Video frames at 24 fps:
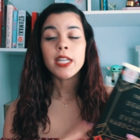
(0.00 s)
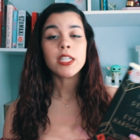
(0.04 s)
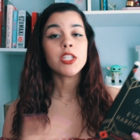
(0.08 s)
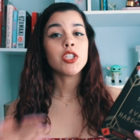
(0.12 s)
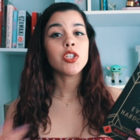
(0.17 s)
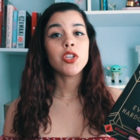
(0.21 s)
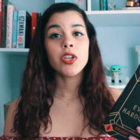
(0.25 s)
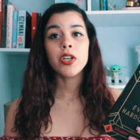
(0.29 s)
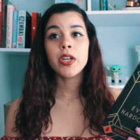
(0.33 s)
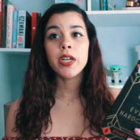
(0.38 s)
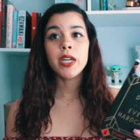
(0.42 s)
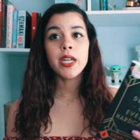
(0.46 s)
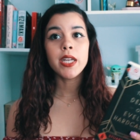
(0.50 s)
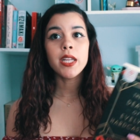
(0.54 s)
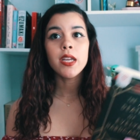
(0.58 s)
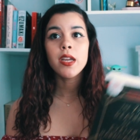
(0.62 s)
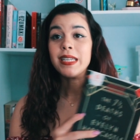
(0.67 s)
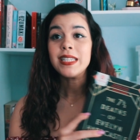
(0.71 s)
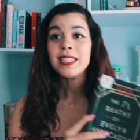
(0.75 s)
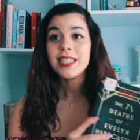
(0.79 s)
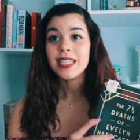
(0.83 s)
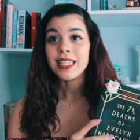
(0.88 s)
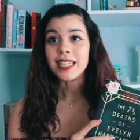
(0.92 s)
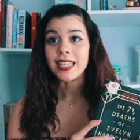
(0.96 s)
It's good.
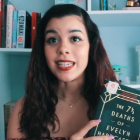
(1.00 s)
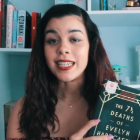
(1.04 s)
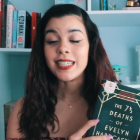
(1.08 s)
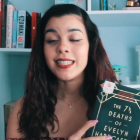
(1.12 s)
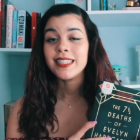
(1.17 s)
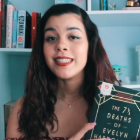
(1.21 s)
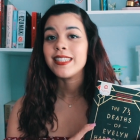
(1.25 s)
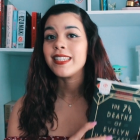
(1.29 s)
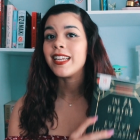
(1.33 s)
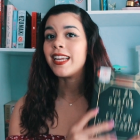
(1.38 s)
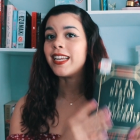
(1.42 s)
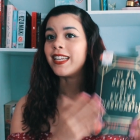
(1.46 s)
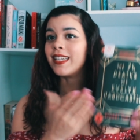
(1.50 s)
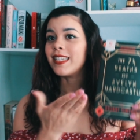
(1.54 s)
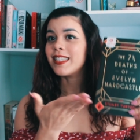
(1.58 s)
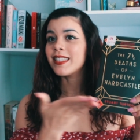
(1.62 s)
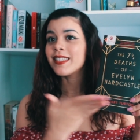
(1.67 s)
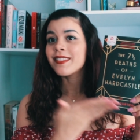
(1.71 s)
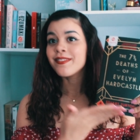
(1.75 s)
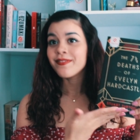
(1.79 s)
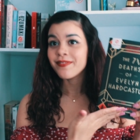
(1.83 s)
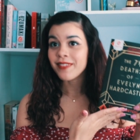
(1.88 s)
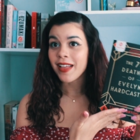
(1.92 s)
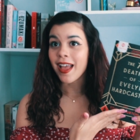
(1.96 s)
Basically, it is
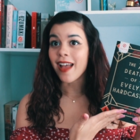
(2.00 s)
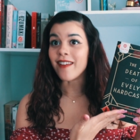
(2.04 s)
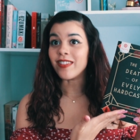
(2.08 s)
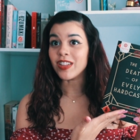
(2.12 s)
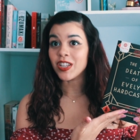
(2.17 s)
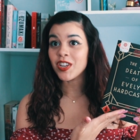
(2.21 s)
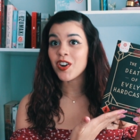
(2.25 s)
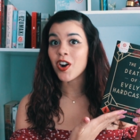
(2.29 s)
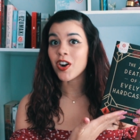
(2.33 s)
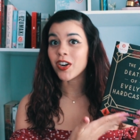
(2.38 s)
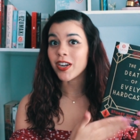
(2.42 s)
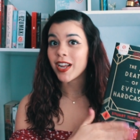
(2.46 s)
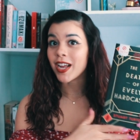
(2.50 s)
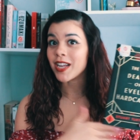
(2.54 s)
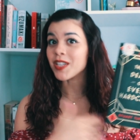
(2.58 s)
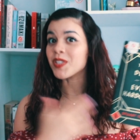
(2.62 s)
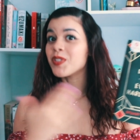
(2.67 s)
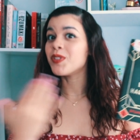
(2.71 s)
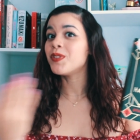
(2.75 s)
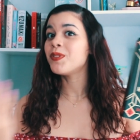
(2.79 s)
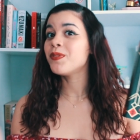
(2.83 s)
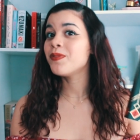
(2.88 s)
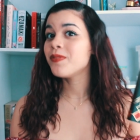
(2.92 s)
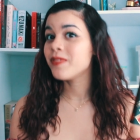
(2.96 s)
Evelyn Hart
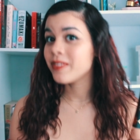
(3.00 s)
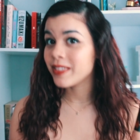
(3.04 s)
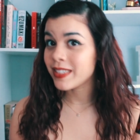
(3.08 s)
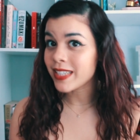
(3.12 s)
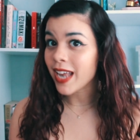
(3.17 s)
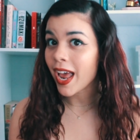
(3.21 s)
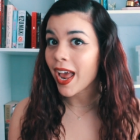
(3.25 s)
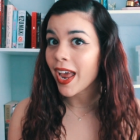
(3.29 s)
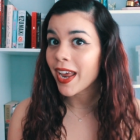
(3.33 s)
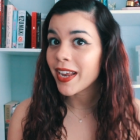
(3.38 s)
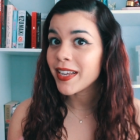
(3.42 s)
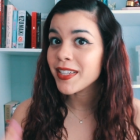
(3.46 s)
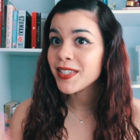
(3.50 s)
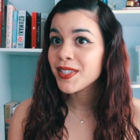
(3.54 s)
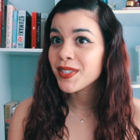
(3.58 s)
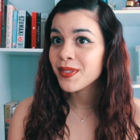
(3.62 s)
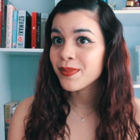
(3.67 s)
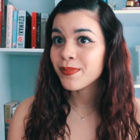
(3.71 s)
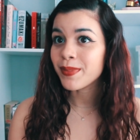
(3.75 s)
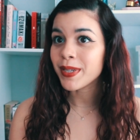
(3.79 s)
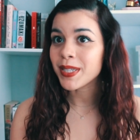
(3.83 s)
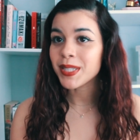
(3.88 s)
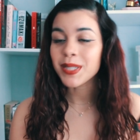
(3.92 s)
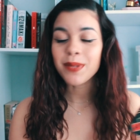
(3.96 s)
Castle
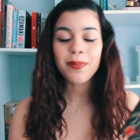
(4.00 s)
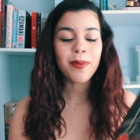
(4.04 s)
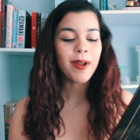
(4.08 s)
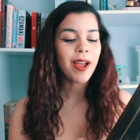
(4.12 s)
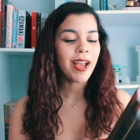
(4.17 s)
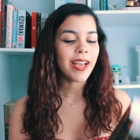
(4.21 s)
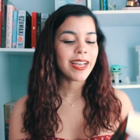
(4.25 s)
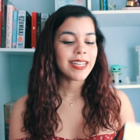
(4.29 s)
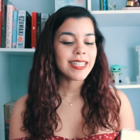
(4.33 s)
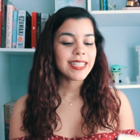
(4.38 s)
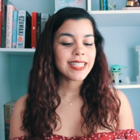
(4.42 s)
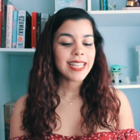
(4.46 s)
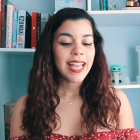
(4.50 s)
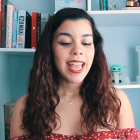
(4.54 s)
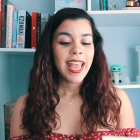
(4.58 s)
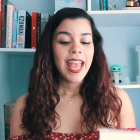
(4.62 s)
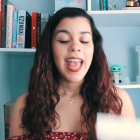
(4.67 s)
dies, big surprise,